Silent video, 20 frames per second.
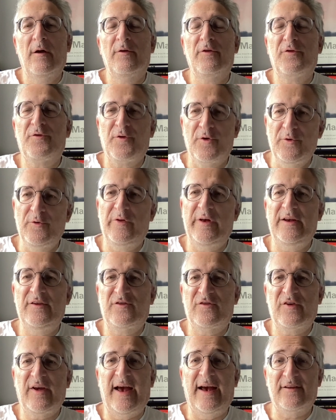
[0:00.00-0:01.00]
through
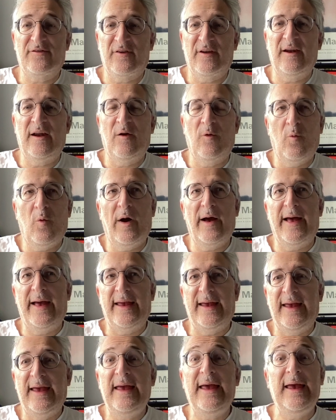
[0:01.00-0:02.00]
these texts and in a
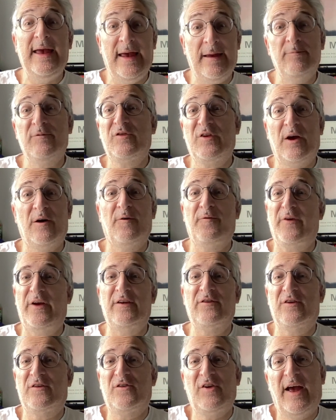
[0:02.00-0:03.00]
way he himself
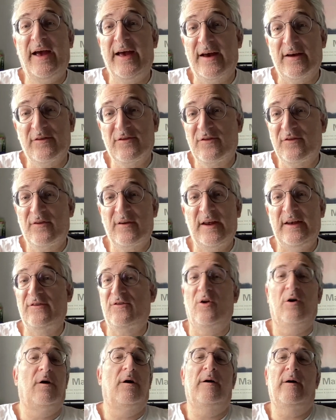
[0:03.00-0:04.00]
is a text he's
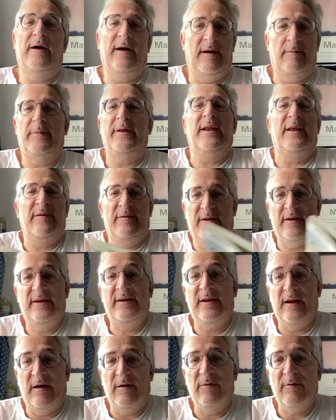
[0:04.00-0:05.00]
not i mean
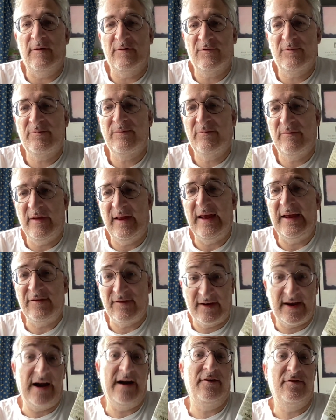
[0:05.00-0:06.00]
you know he's
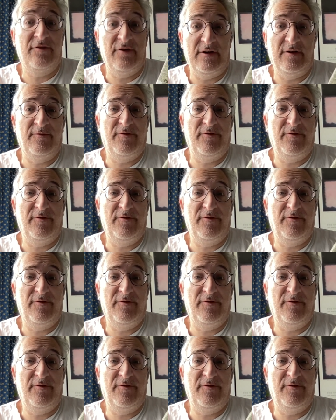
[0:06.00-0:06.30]
a character in a